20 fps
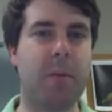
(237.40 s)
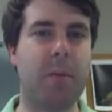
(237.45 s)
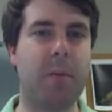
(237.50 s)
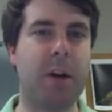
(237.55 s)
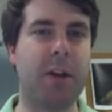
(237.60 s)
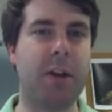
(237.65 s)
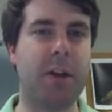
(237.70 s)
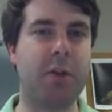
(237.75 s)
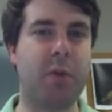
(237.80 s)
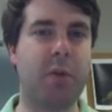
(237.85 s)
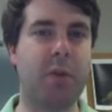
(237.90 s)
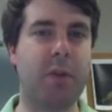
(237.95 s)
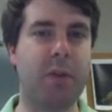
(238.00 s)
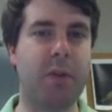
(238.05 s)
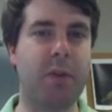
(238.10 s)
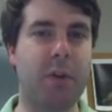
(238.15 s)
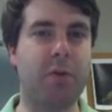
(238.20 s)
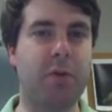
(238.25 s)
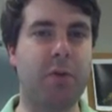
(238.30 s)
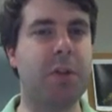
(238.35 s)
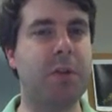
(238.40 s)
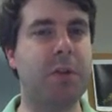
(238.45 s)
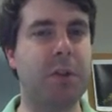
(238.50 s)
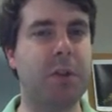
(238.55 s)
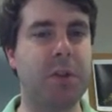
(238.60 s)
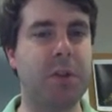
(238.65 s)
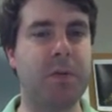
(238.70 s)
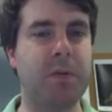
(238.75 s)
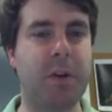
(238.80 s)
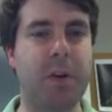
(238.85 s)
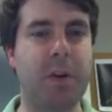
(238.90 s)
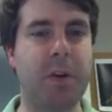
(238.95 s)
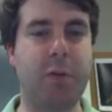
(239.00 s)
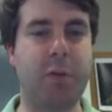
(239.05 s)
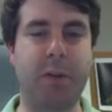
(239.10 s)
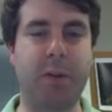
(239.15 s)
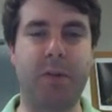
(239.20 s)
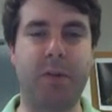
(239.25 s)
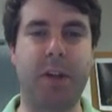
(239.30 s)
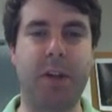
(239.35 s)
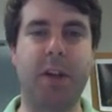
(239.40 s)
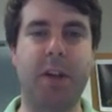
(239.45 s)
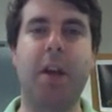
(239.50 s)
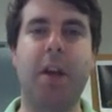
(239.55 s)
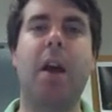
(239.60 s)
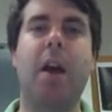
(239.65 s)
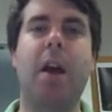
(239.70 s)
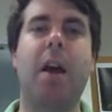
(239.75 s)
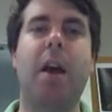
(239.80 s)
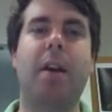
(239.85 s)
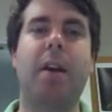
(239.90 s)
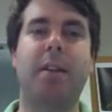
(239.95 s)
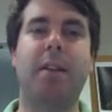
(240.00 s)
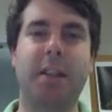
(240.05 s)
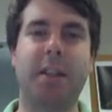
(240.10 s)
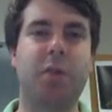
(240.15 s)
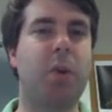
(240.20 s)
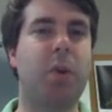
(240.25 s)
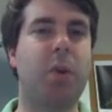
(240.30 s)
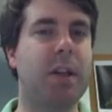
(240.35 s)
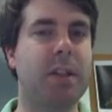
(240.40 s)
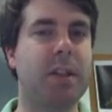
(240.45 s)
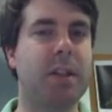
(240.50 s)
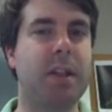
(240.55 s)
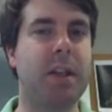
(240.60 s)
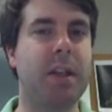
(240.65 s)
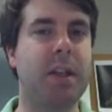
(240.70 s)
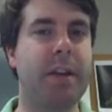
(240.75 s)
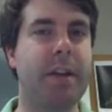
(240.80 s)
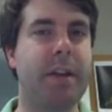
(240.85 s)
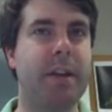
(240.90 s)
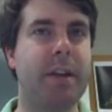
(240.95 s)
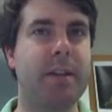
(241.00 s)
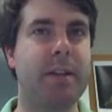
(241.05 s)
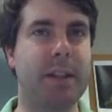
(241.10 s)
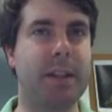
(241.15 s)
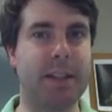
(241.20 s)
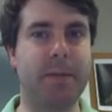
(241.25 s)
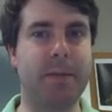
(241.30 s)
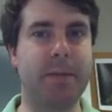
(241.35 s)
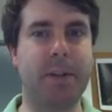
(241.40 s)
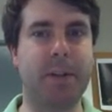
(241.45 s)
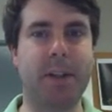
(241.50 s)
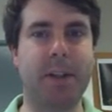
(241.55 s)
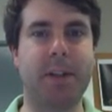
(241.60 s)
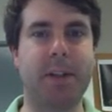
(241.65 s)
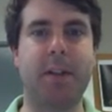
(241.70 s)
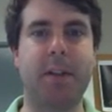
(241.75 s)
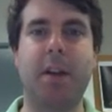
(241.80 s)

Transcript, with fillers: about each one of those just very briefly, because each one is significant.